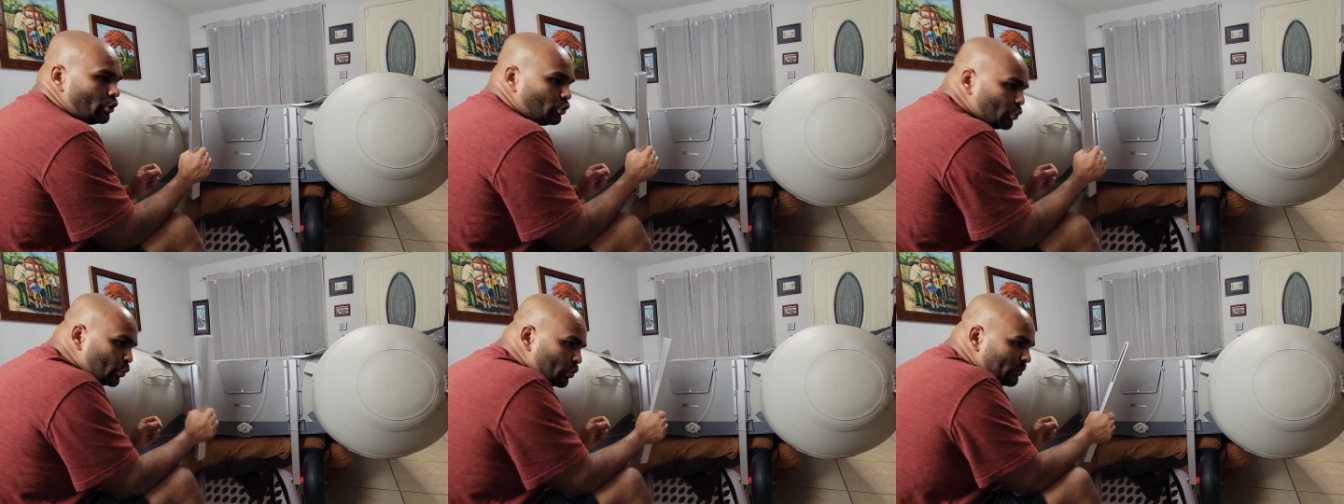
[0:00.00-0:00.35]

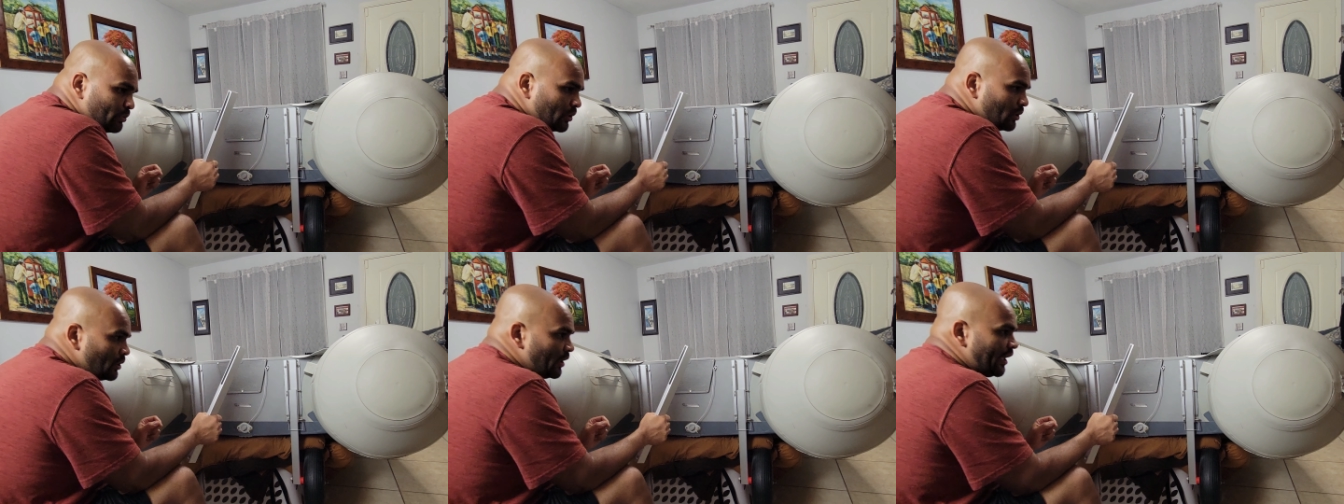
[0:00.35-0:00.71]

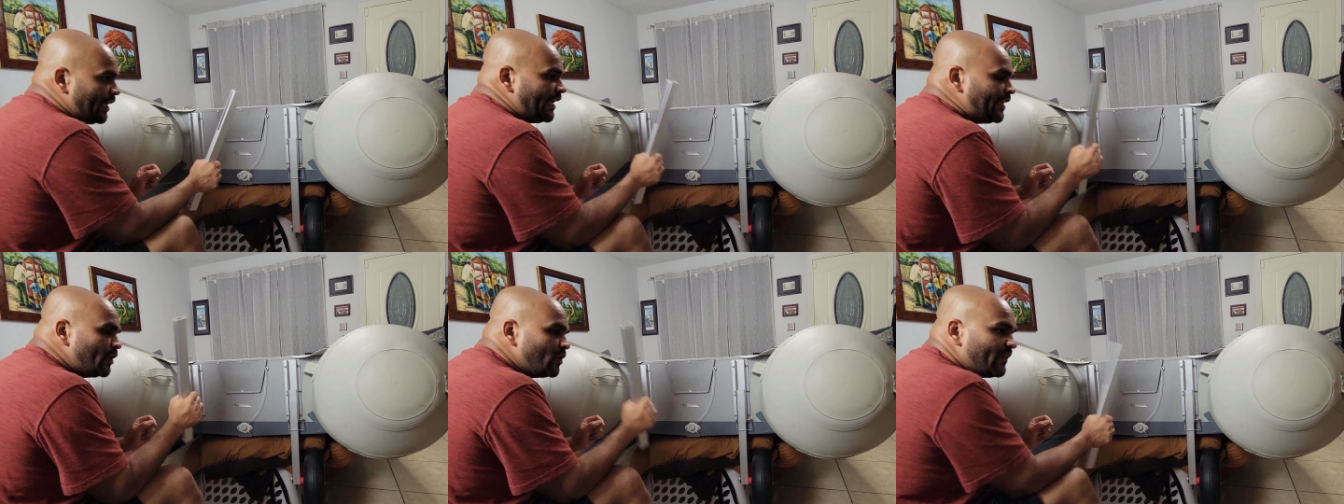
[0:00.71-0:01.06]

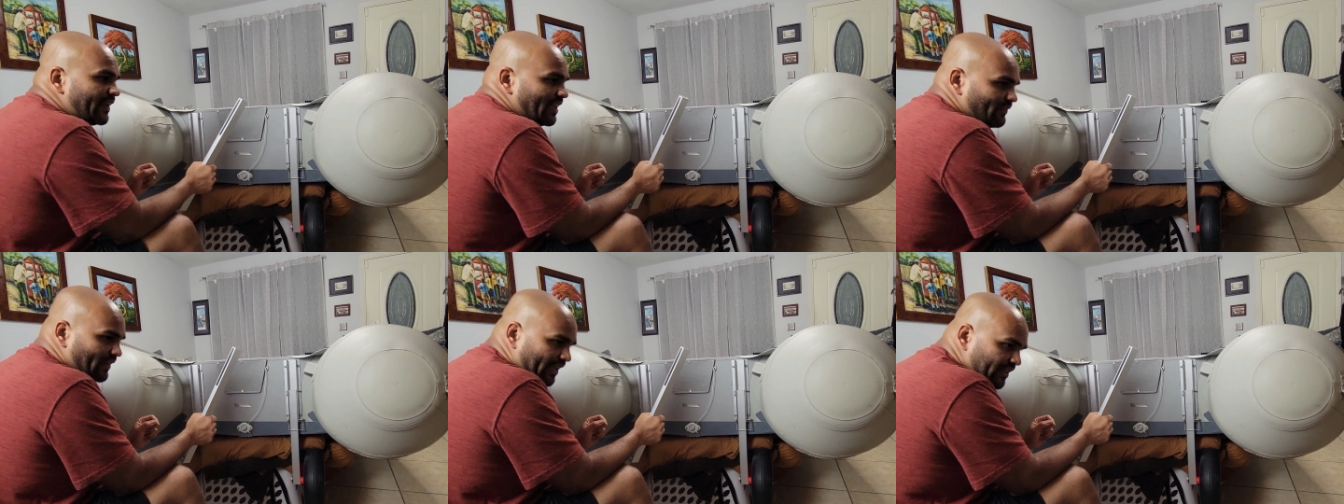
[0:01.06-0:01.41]
doable,
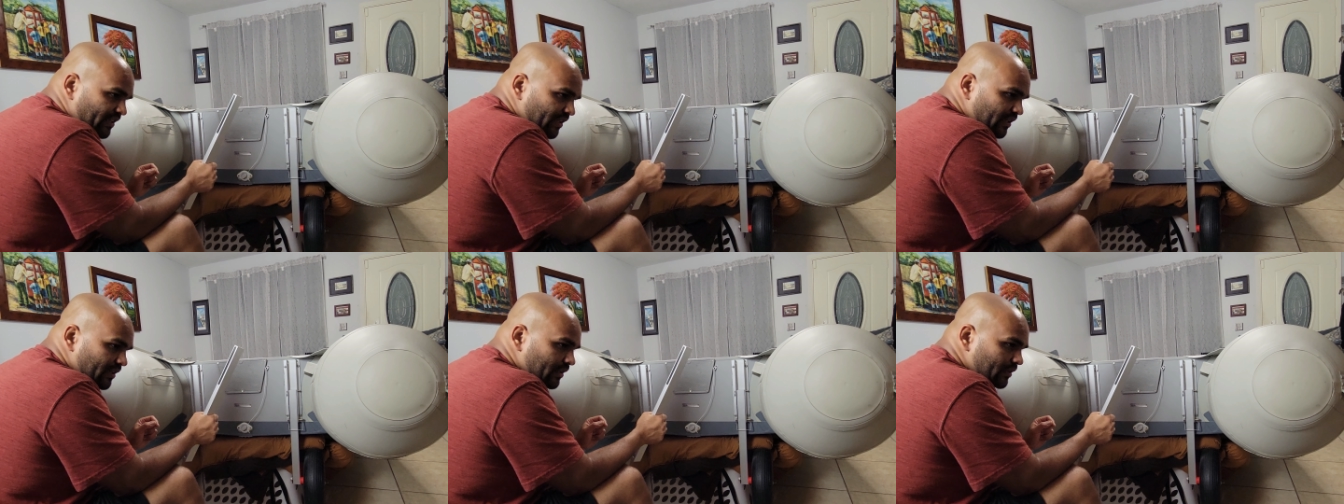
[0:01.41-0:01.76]
innovative
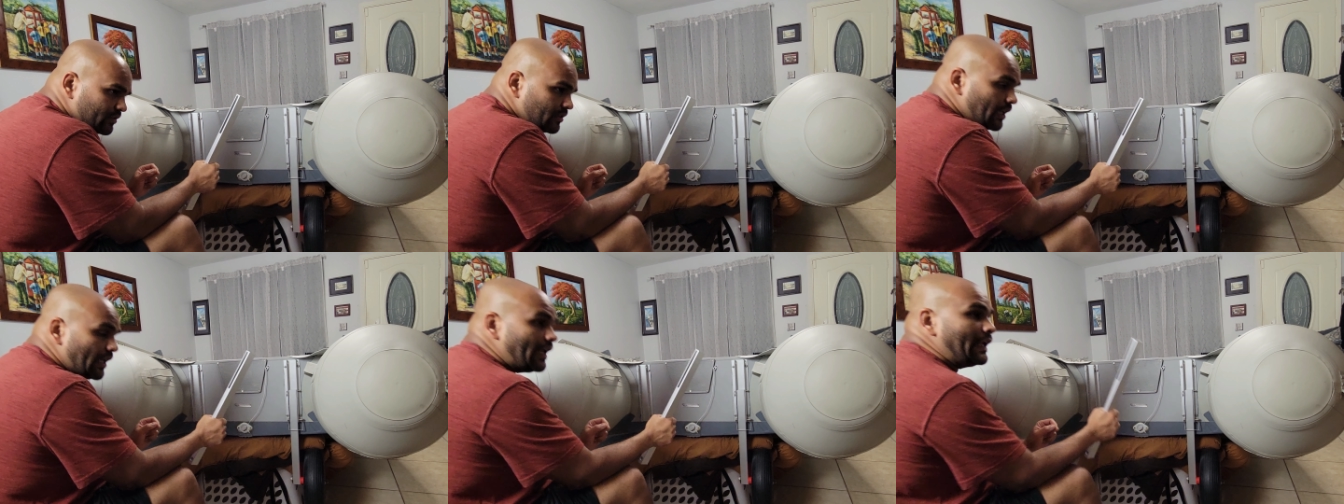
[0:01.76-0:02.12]

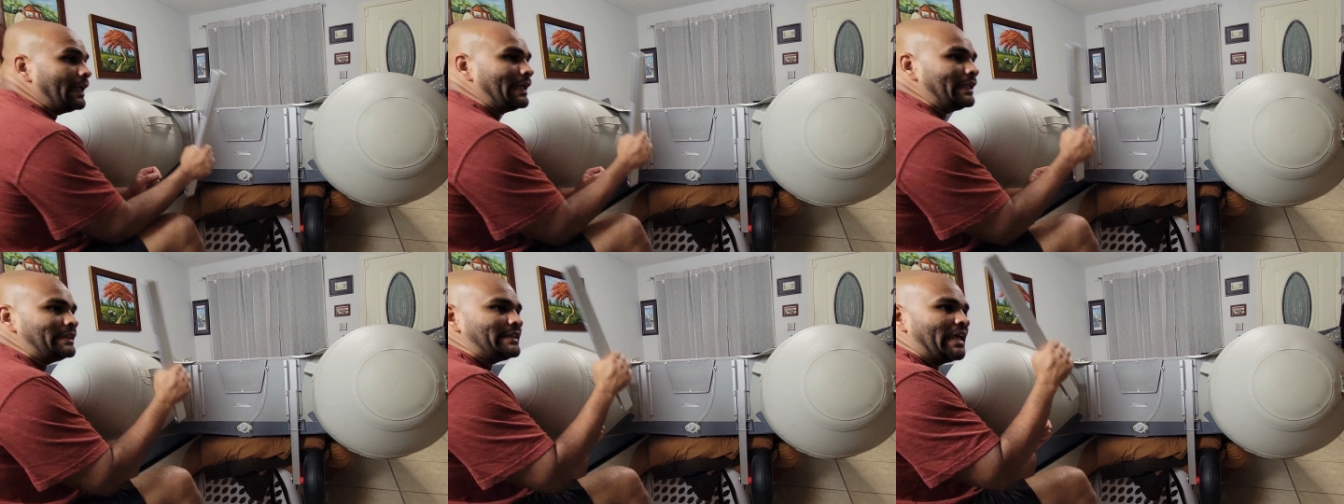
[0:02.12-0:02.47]
ideas
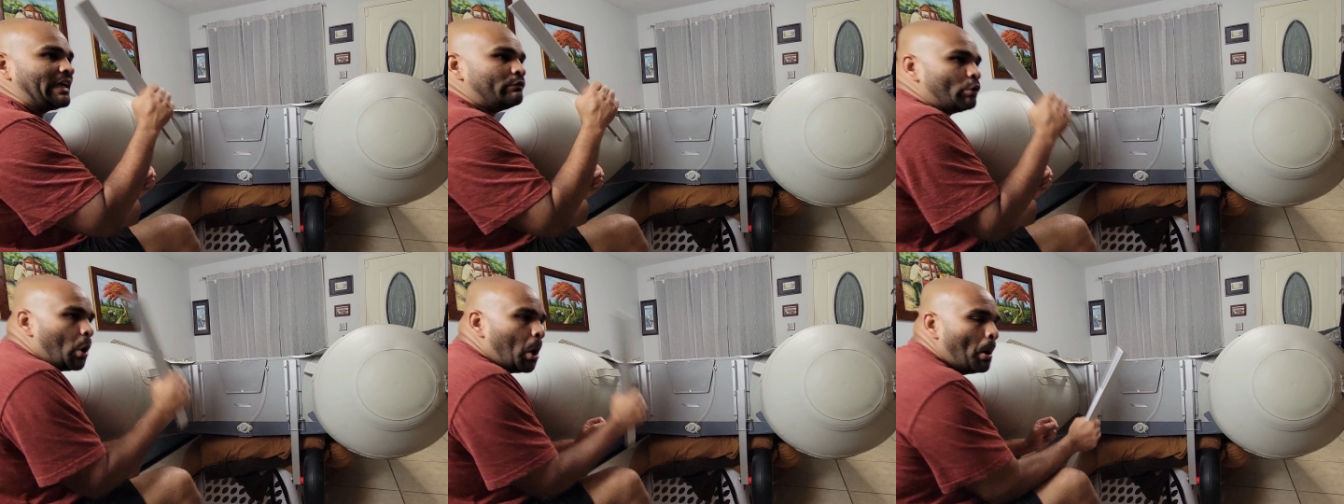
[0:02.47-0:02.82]

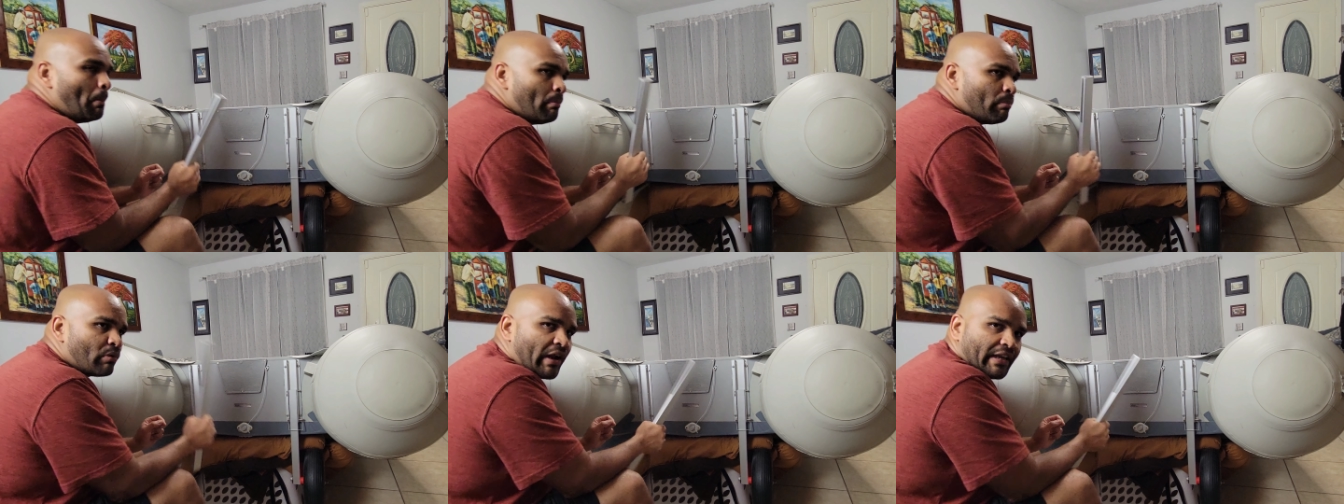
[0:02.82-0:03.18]
that
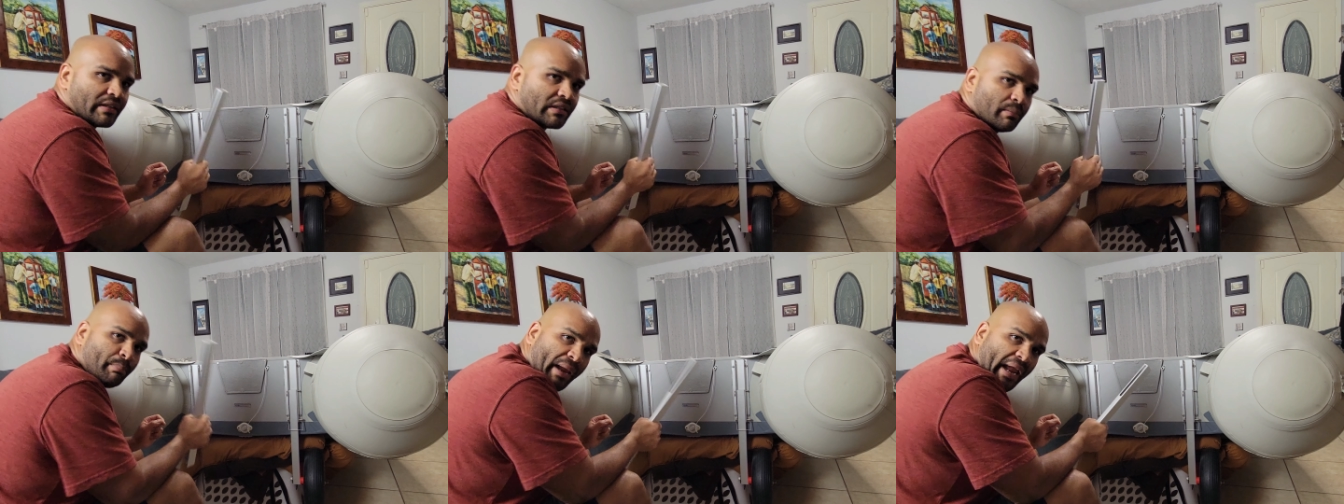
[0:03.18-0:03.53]
won't
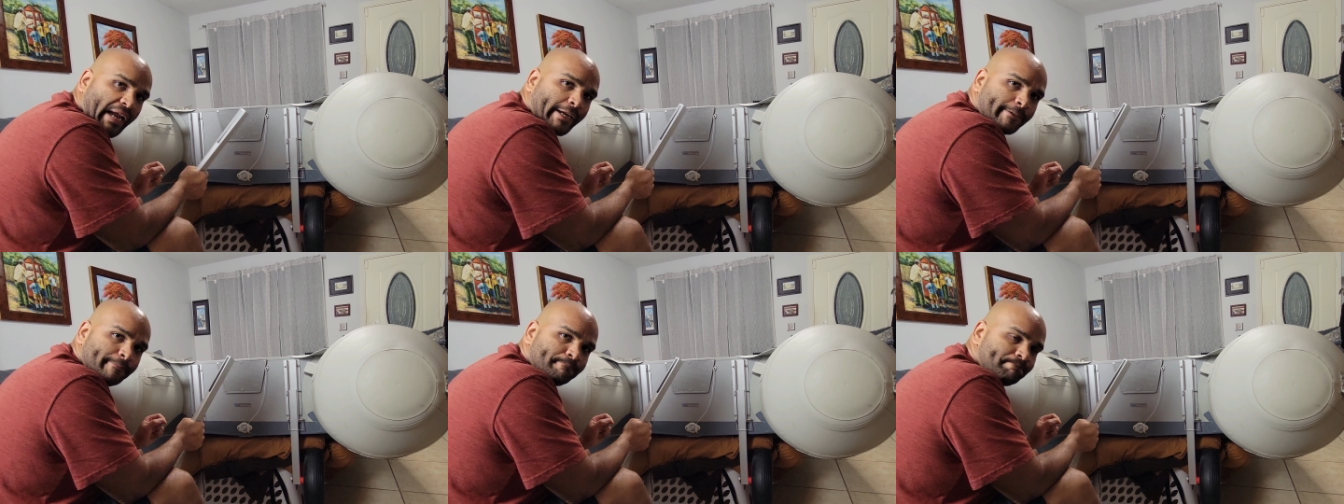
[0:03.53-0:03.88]
break the bank.